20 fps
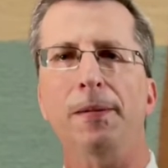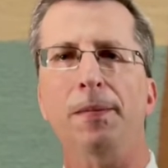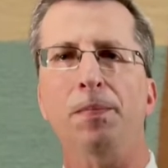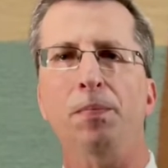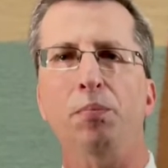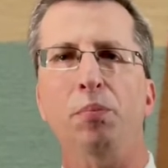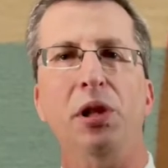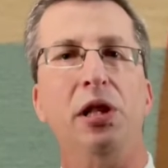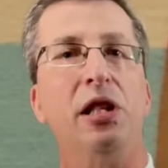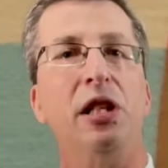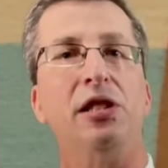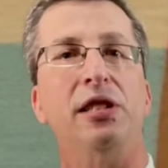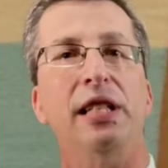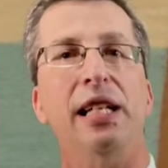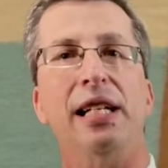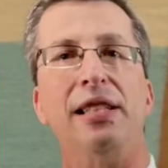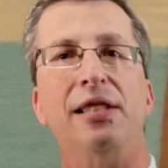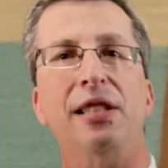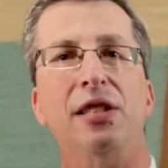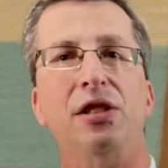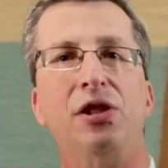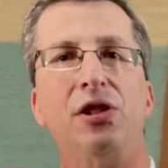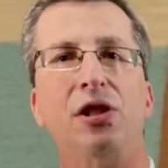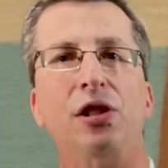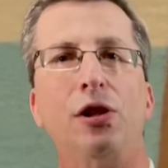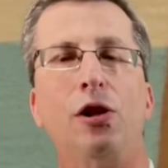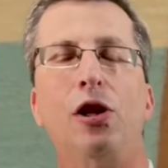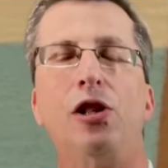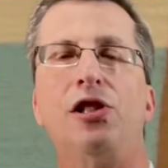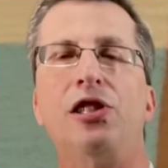Because in essence,
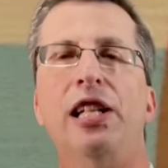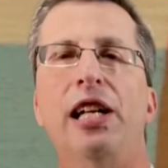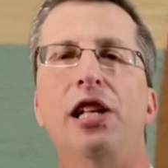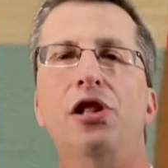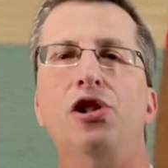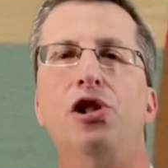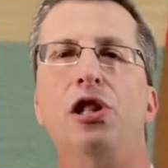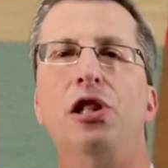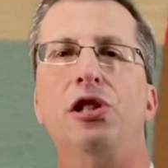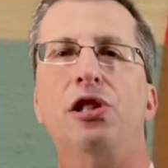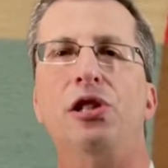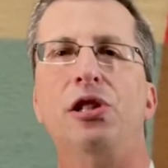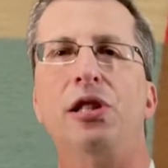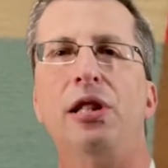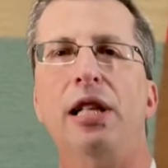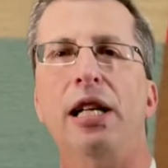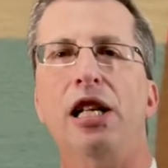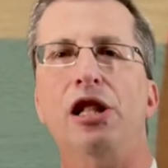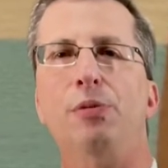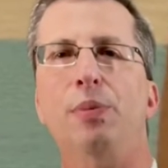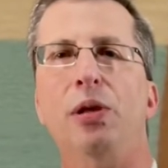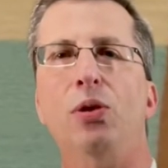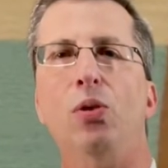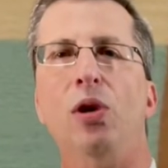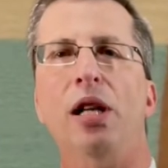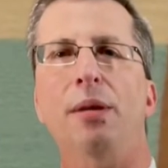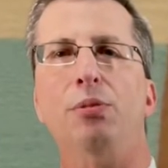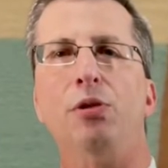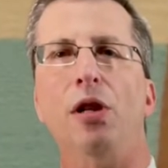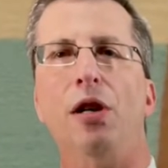Los Angeles has been
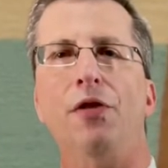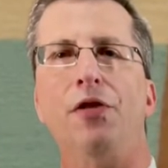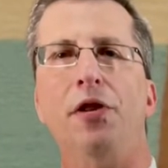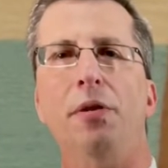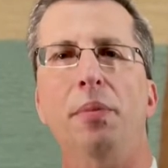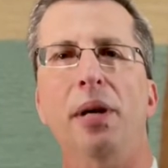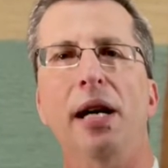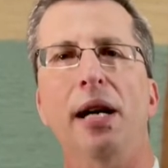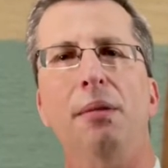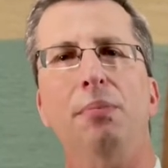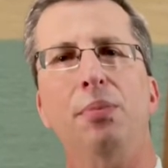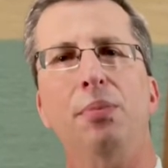wiped off the map.